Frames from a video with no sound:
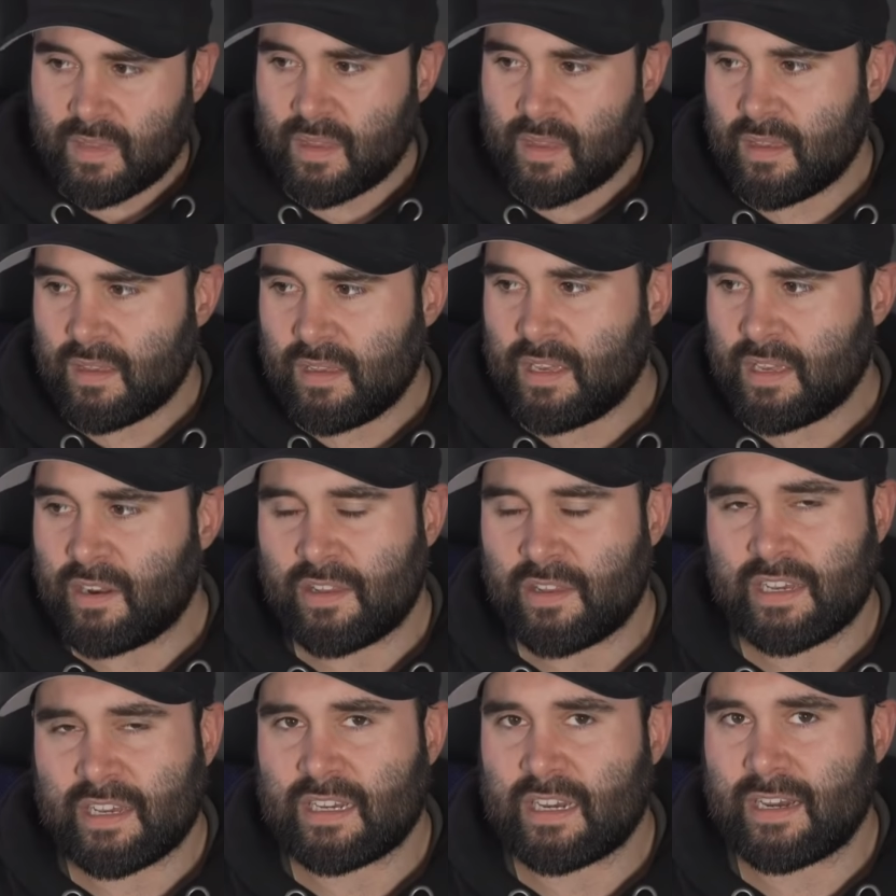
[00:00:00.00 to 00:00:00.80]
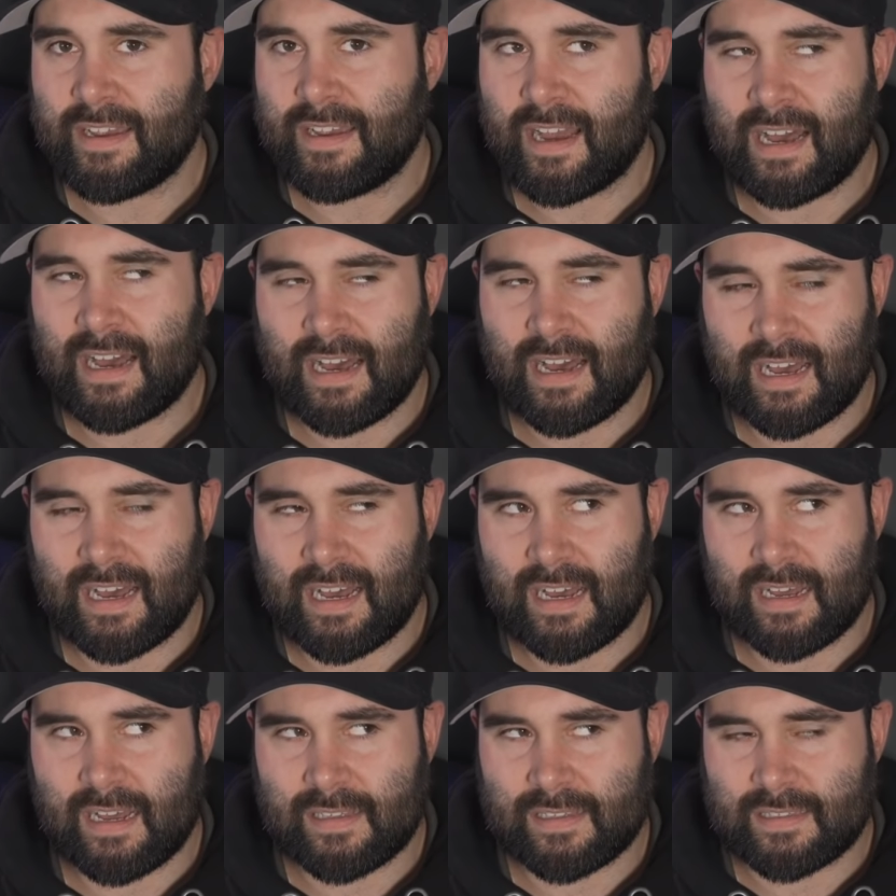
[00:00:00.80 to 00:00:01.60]
you know, they go,
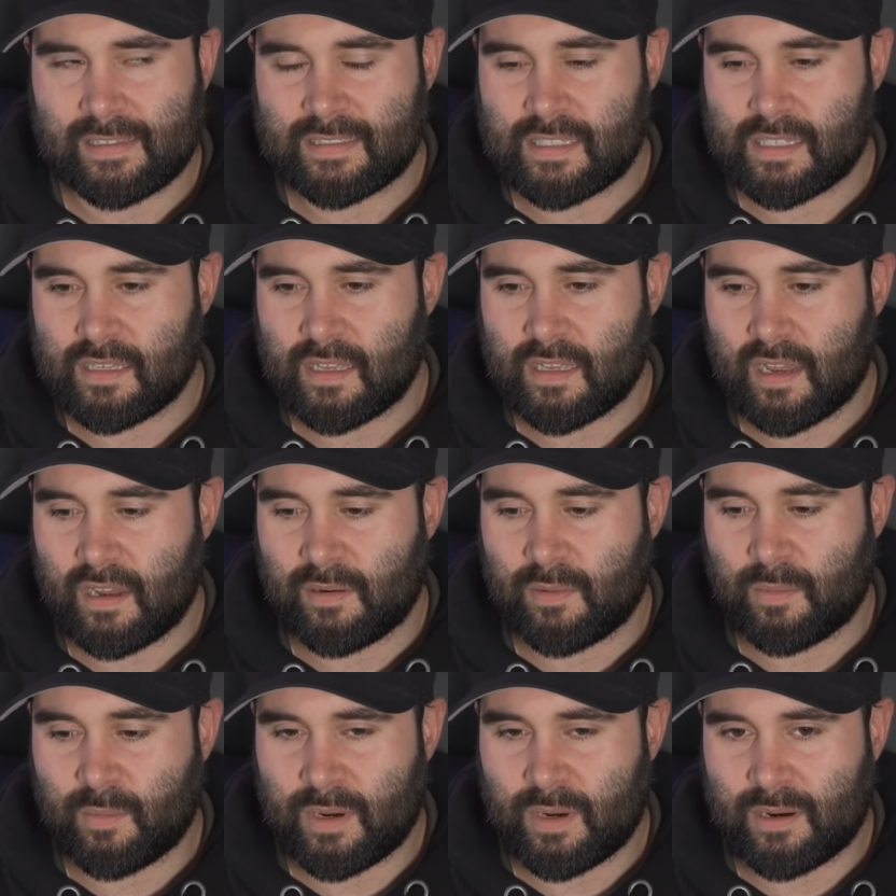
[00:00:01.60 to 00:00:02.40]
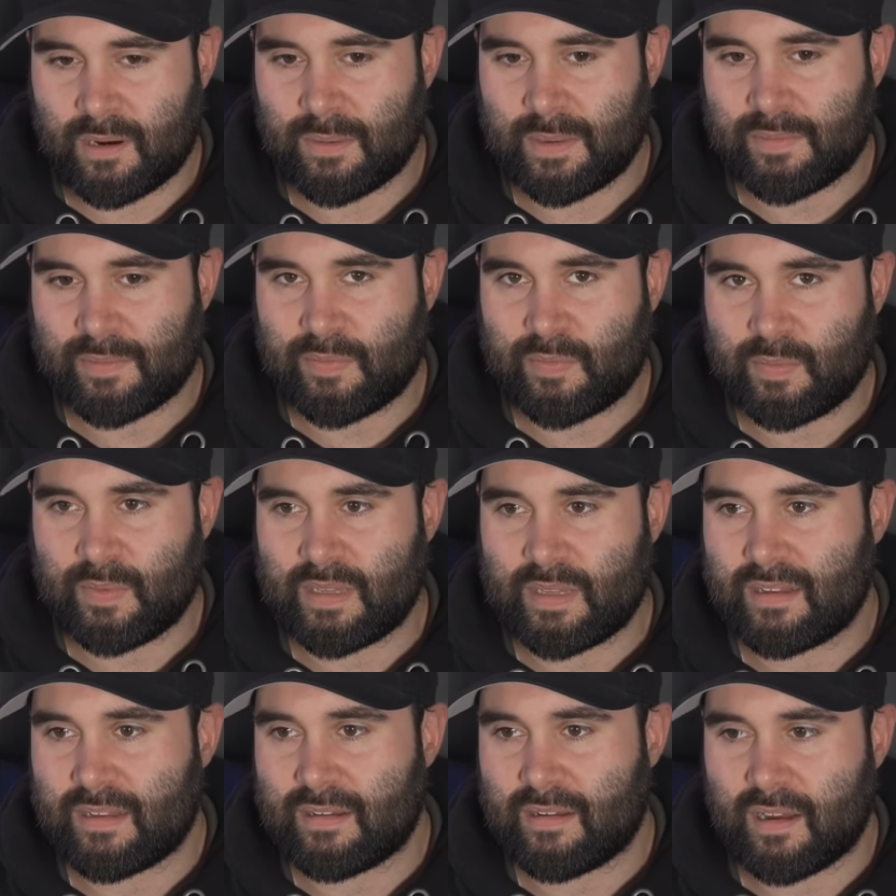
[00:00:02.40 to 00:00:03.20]

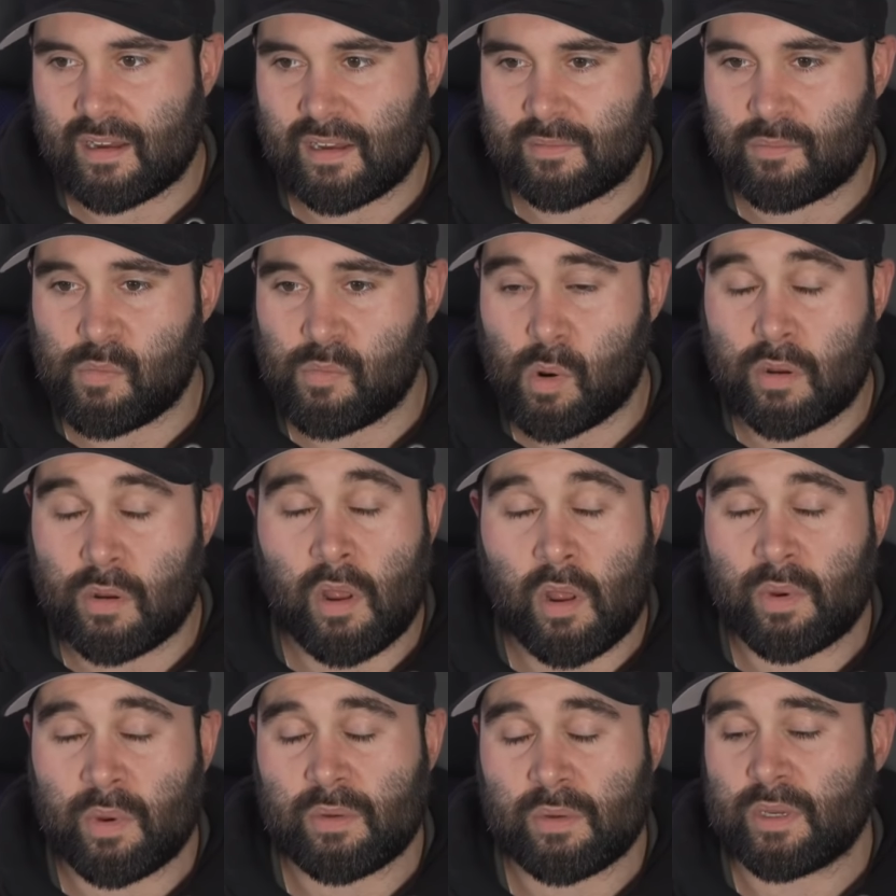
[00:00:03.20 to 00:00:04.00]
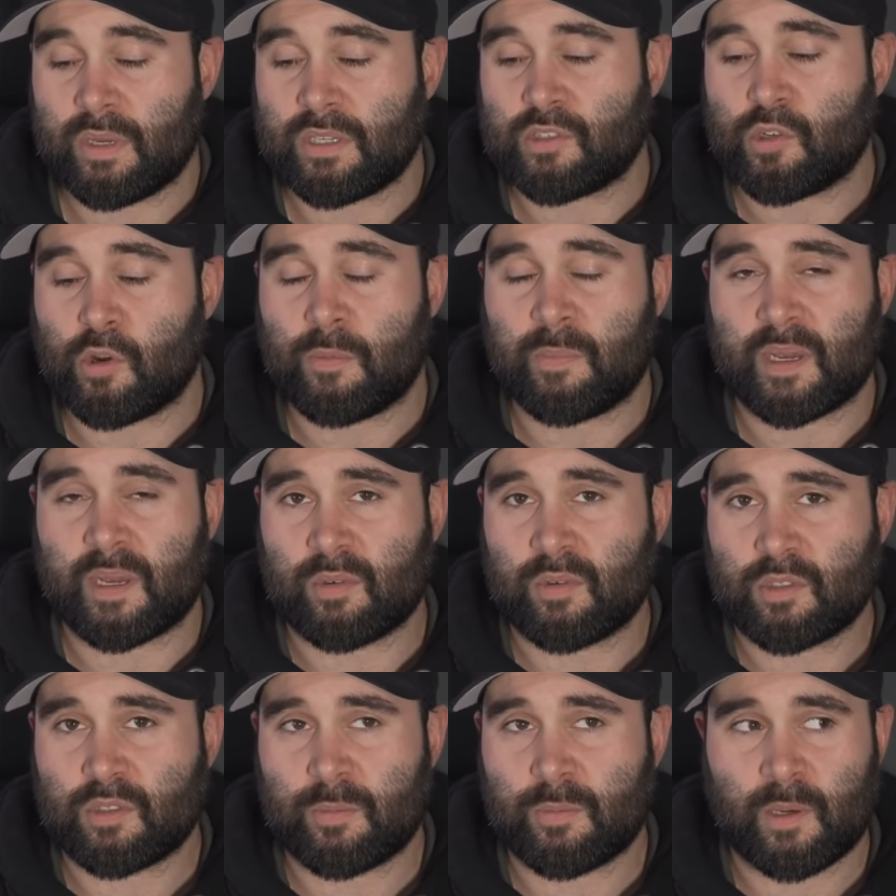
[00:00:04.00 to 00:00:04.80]
well, no, we're stopping
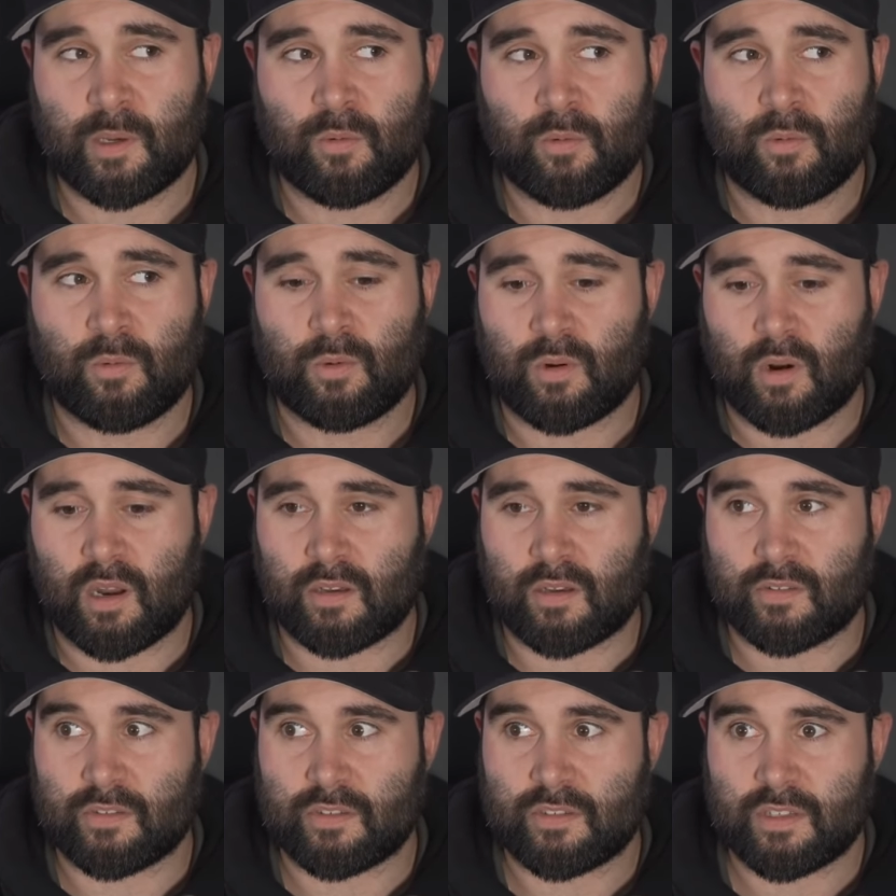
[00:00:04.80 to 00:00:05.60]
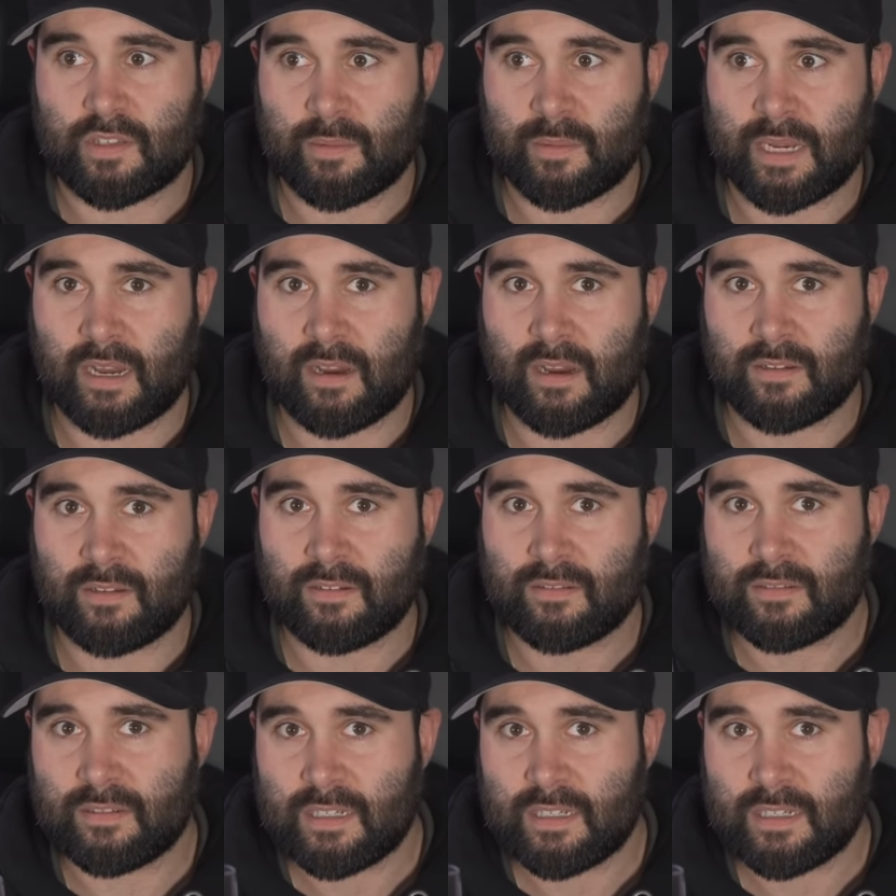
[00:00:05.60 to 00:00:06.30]
all grants. There we go.